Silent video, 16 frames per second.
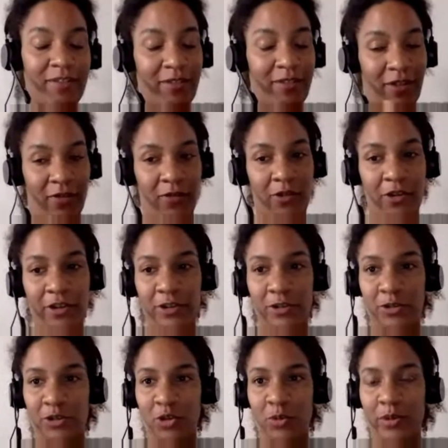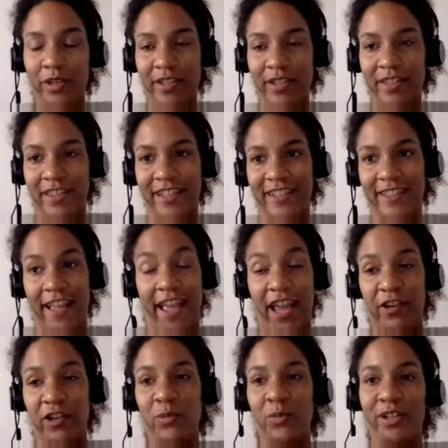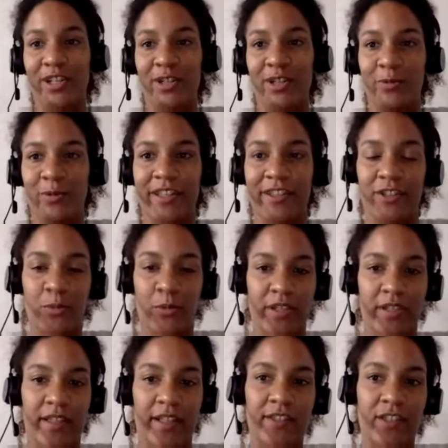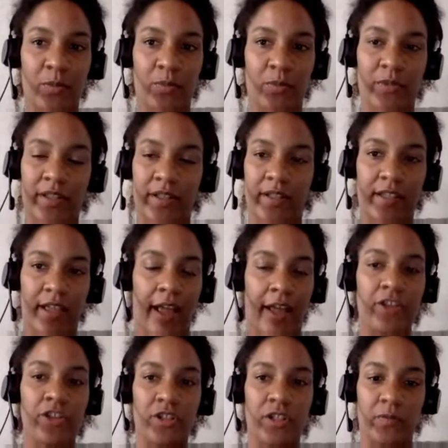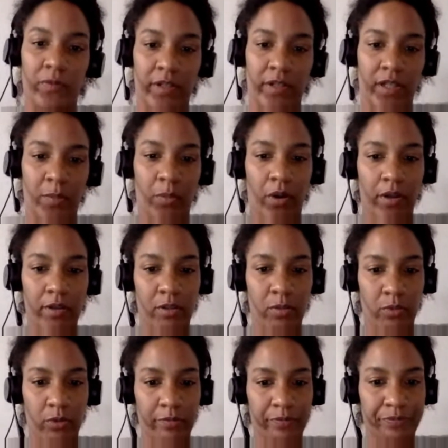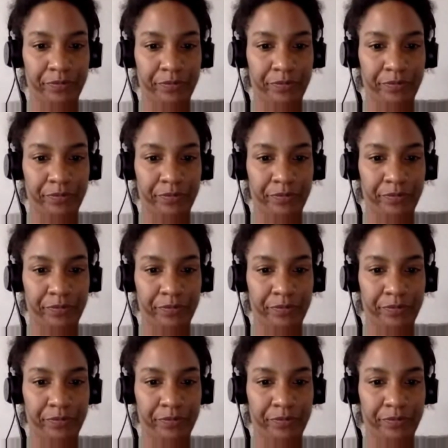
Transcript: of course, utopias think that everybody wins, but is that something that's actually really possible?